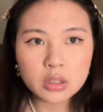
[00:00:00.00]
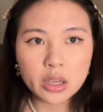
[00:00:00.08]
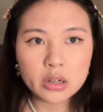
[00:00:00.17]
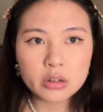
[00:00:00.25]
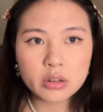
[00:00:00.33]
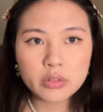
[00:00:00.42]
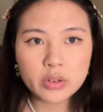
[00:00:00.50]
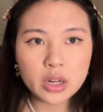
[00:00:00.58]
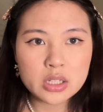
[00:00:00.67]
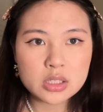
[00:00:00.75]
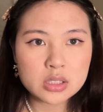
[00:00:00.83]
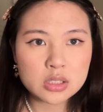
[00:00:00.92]
I don't know if you
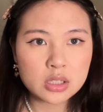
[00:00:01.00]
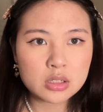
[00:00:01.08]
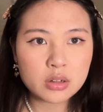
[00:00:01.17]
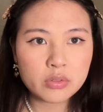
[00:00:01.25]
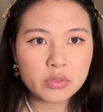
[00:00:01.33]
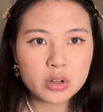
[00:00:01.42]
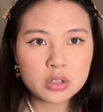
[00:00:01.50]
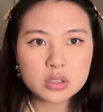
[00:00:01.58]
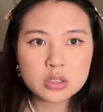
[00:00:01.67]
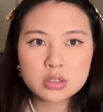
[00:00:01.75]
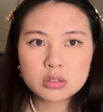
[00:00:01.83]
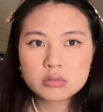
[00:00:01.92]
guys can see a
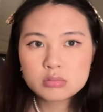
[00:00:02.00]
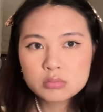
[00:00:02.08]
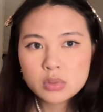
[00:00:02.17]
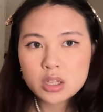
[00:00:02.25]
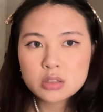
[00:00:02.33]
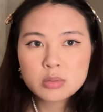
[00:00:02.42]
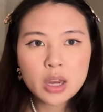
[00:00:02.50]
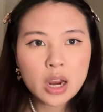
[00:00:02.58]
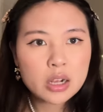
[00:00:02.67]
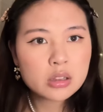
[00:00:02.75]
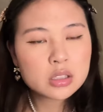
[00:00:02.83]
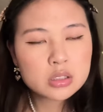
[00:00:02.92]
difference, because my
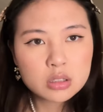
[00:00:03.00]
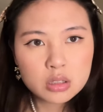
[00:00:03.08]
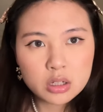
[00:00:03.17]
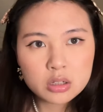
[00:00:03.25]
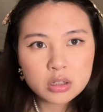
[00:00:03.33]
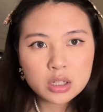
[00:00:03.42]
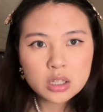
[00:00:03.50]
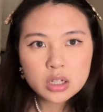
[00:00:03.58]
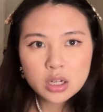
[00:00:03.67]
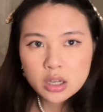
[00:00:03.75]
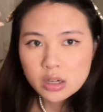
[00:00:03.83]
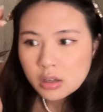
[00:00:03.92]
eyelids are literally
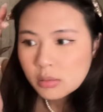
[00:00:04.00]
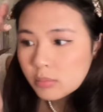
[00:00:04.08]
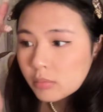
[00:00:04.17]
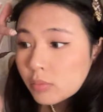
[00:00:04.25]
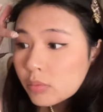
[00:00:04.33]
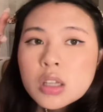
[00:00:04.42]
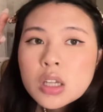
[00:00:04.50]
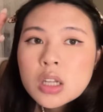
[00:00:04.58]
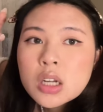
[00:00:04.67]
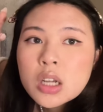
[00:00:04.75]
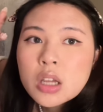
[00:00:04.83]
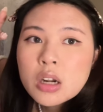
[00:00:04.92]
eating it up.
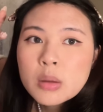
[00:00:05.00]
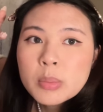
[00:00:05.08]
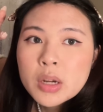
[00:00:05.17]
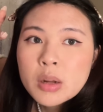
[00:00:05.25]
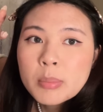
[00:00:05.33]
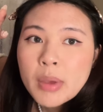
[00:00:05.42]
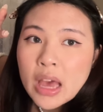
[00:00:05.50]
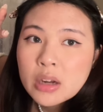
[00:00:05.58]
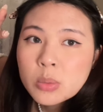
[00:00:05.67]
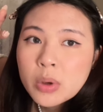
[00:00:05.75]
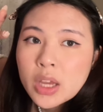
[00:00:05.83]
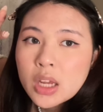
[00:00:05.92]
Eating it up in a bad
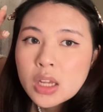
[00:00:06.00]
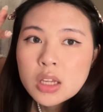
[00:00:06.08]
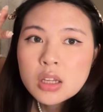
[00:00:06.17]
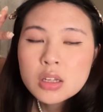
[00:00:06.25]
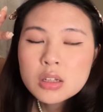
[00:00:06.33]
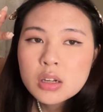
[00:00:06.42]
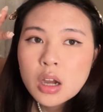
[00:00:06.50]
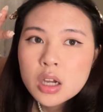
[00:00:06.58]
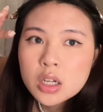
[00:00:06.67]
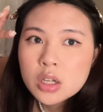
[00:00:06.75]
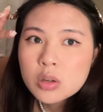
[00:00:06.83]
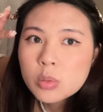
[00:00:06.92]
way, not a
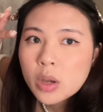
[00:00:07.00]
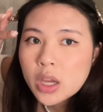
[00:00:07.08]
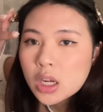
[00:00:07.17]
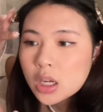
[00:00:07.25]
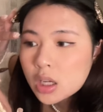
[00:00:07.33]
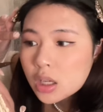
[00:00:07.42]
good way.